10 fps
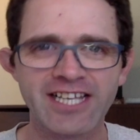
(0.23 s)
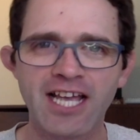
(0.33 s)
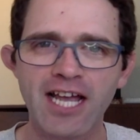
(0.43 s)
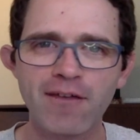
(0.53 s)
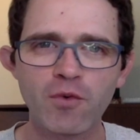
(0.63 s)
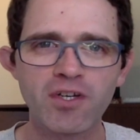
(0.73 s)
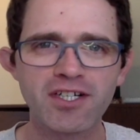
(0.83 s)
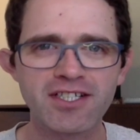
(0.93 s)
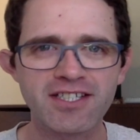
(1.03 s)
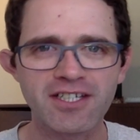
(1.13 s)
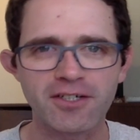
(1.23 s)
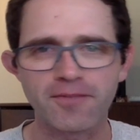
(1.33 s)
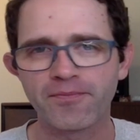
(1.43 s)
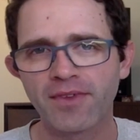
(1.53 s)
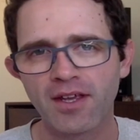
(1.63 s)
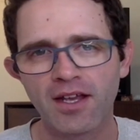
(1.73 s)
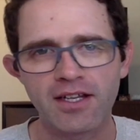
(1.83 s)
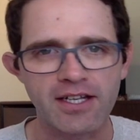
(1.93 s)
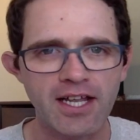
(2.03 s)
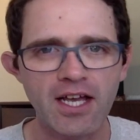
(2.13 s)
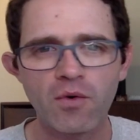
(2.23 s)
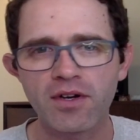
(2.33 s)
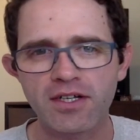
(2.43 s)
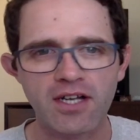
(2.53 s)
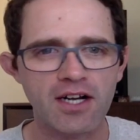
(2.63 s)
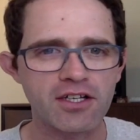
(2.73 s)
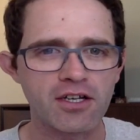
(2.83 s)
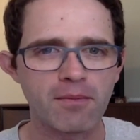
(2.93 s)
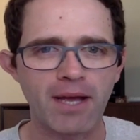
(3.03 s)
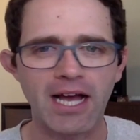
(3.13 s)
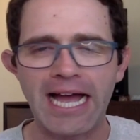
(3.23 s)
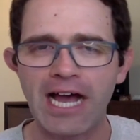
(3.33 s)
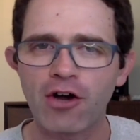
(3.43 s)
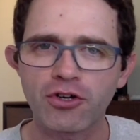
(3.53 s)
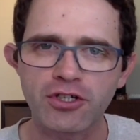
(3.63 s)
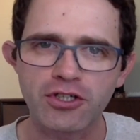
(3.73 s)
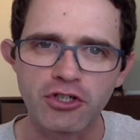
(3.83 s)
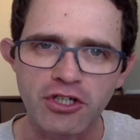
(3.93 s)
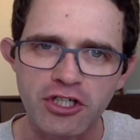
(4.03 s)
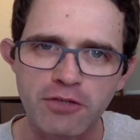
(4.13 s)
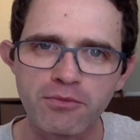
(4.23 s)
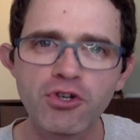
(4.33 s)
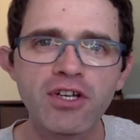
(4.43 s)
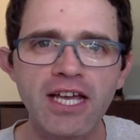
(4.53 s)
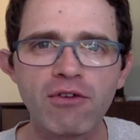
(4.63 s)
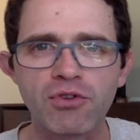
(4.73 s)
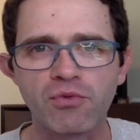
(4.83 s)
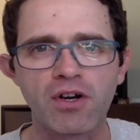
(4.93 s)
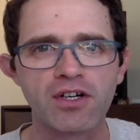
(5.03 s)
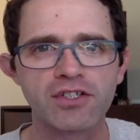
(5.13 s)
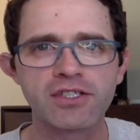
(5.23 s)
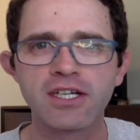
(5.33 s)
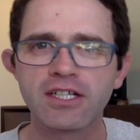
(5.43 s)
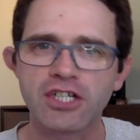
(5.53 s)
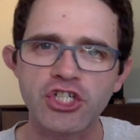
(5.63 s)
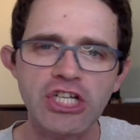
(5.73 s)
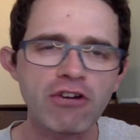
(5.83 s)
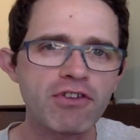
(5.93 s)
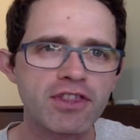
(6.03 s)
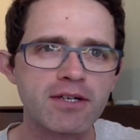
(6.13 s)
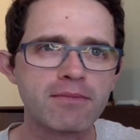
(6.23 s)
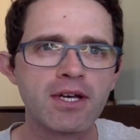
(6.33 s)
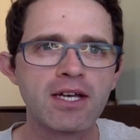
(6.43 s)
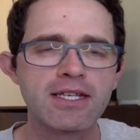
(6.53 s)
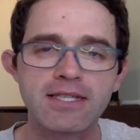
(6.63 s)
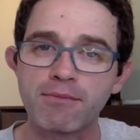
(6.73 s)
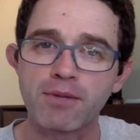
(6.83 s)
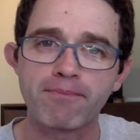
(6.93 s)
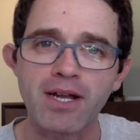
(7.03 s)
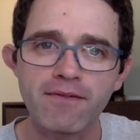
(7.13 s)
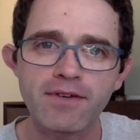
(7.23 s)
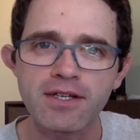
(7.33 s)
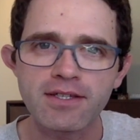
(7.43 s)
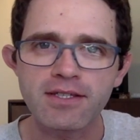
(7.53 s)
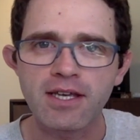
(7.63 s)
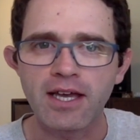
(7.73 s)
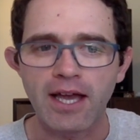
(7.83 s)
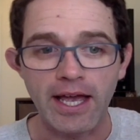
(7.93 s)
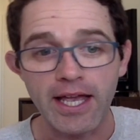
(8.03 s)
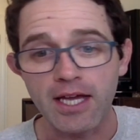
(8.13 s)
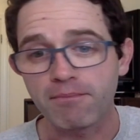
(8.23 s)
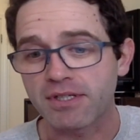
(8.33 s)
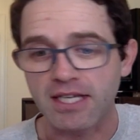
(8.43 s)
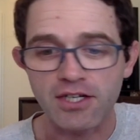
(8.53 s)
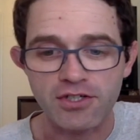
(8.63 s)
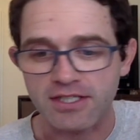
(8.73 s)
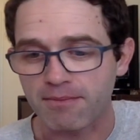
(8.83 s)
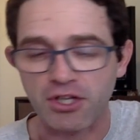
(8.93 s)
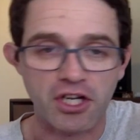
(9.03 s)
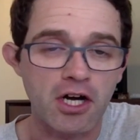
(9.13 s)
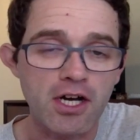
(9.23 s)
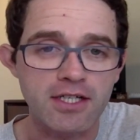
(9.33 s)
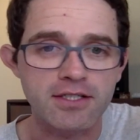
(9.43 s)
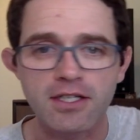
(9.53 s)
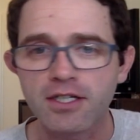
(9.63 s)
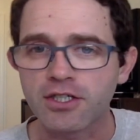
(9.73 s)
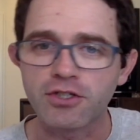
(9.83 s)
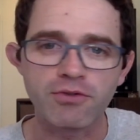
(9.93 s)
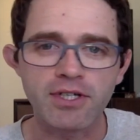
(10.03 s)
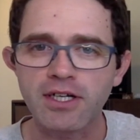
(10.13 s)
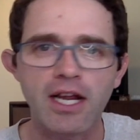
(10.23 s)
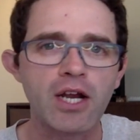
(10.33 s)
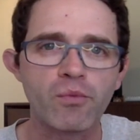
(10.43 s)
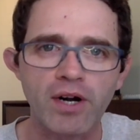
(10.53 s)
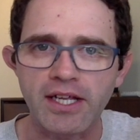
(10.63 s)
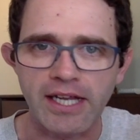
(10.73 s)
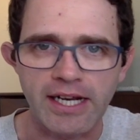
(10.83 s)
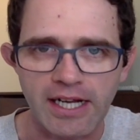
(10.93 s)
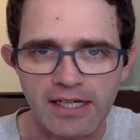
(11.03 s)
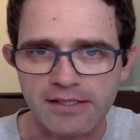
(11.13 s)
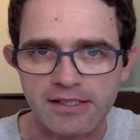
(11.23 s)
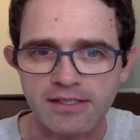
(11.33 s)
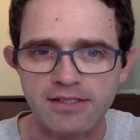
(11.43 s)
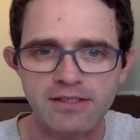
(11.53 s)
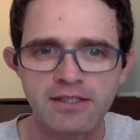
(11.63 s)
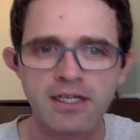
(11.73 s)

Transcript: Hey everyone, good to see you. Today I wanted to talk to you about how you can communicate with runners to share with them some of the benefits and potentially some of the cons to doing a running gait analysis.